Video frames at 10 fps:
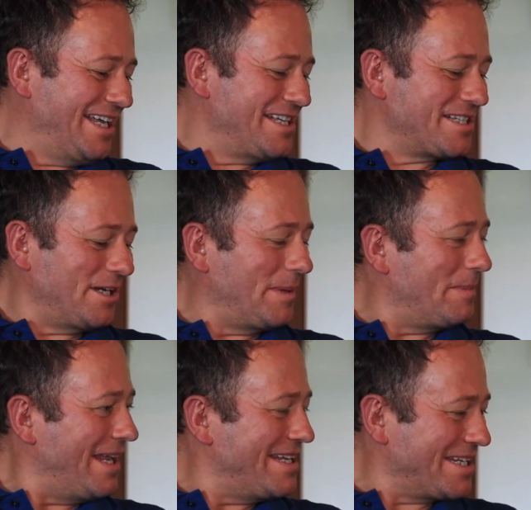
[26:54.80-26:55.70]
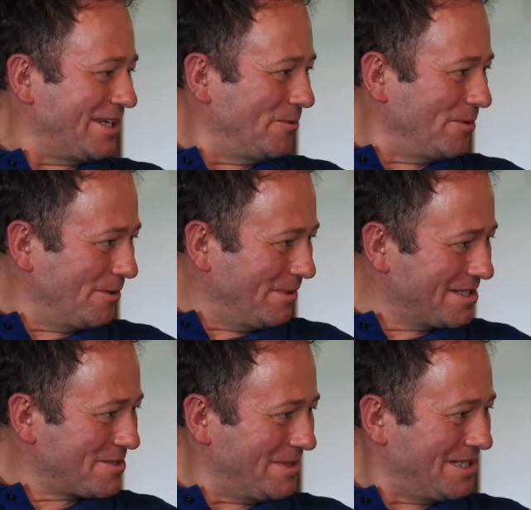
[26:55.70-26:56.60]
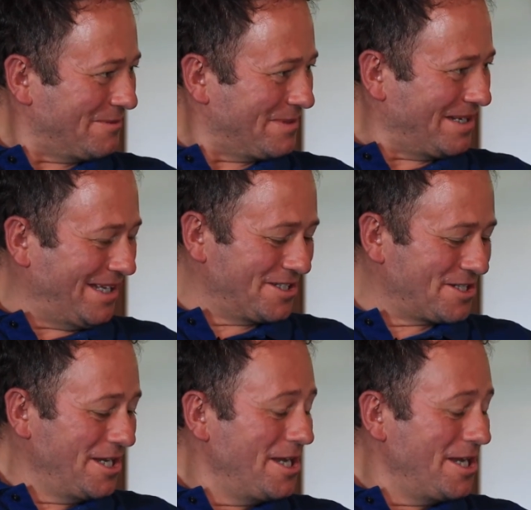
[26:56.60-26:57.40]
so I'll be placing an order once we're done with lunch.